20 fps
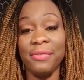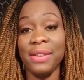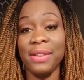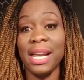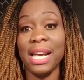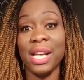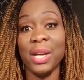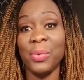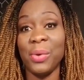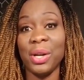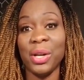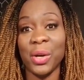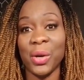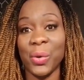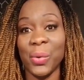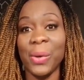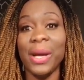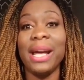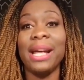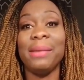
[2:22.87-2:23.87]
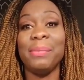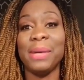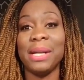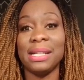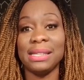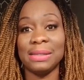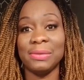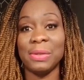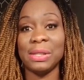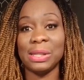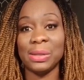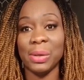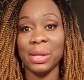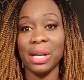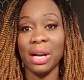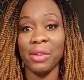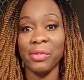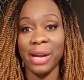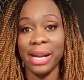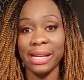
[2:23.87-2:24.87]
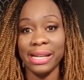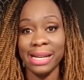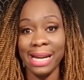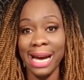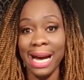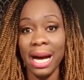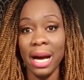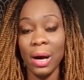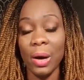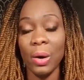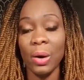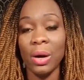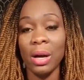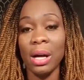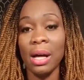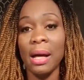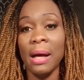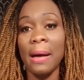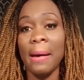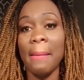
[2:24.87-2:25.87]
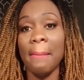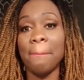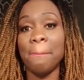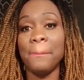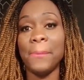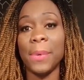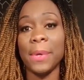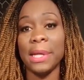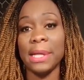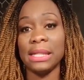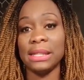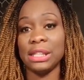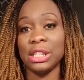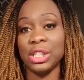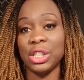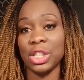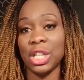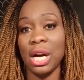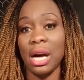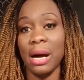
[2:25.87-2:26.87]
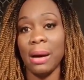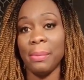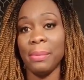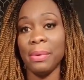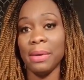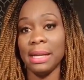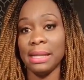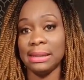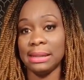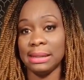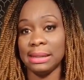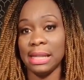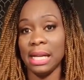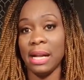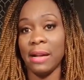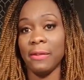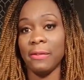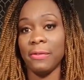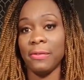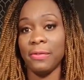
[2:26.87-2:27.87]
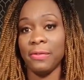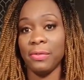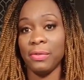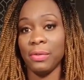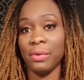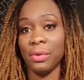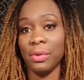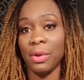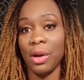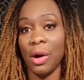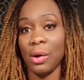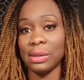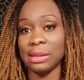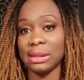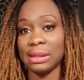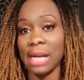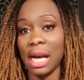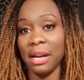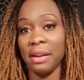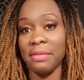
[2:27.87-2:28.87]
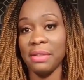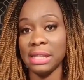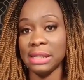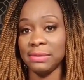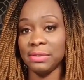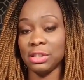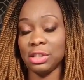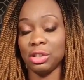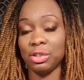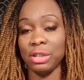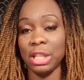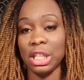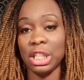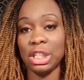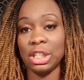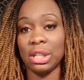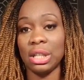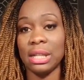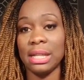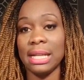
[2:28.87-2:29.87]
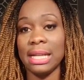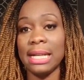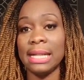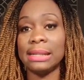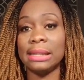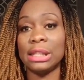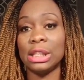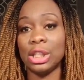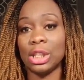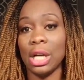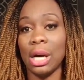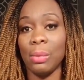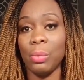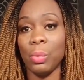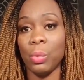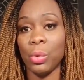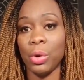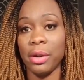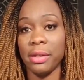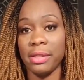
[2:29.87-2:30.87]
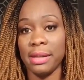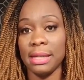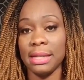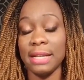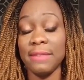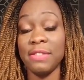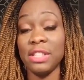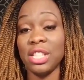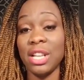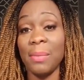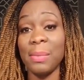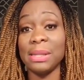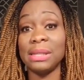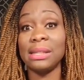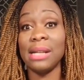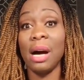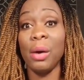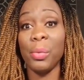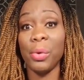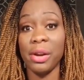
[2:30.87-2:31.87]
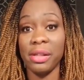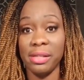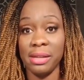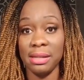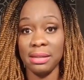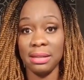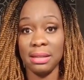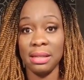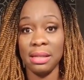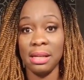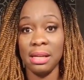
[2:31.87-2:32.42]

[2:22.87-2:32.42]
you feel like you want to quit because of what's going on right now but is the job itself outside of this frustration, is the job worth it? If the job is not worth it,